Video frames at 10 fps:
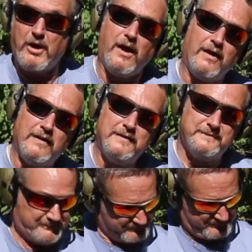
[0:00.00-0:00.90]
all.
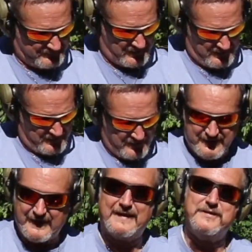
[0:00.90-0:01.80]

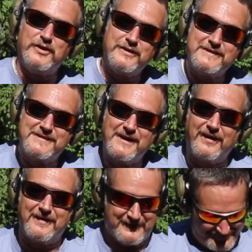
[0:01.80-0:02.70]
That's a good start.